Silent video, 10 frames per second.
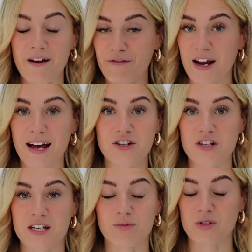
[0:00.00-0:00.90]
Every
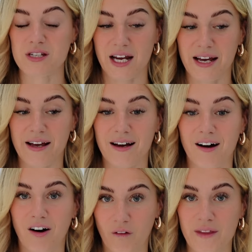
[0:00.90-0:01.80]
agency will state
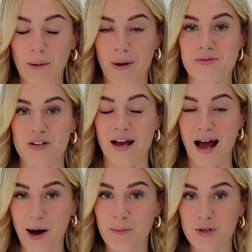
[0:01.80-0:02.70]
on their website
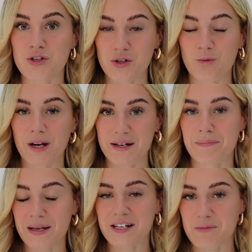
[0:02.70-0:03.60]
how much you will
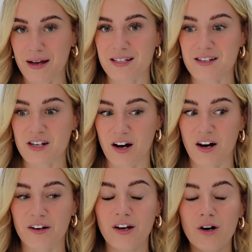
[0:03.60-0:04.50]
be expected to
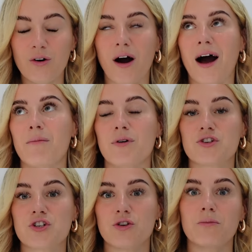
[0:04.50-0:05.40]
earn, or how
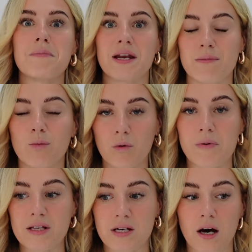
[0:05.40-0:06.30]
much your minimum will
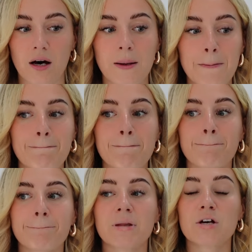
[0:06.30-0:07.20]
be to earn.
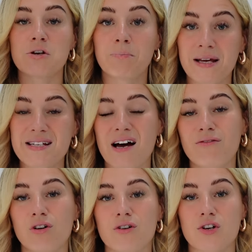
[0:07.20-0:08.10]
So please
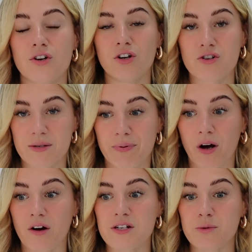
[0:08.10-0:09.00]
have a look so you're not
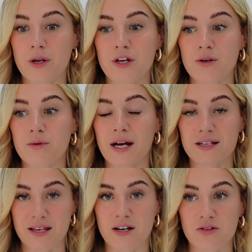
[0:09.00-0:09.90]
surprised when you get
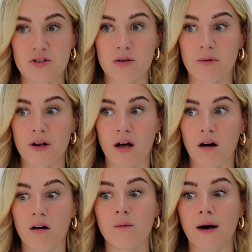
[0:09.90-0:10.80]
to the end of the summer and you're like,
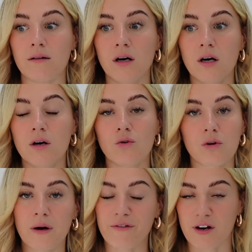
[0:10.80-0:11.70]
oh well, all
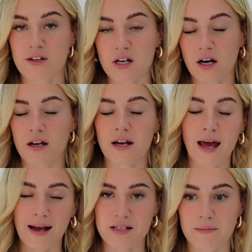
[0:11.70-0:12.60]
of my friends are earning
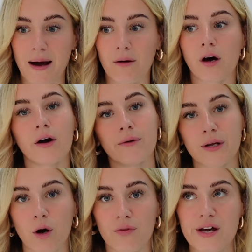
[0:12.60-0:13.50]
X amount, I only
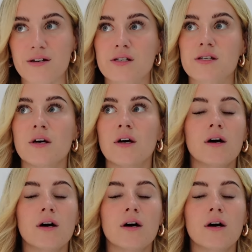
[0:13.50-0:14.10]
got this.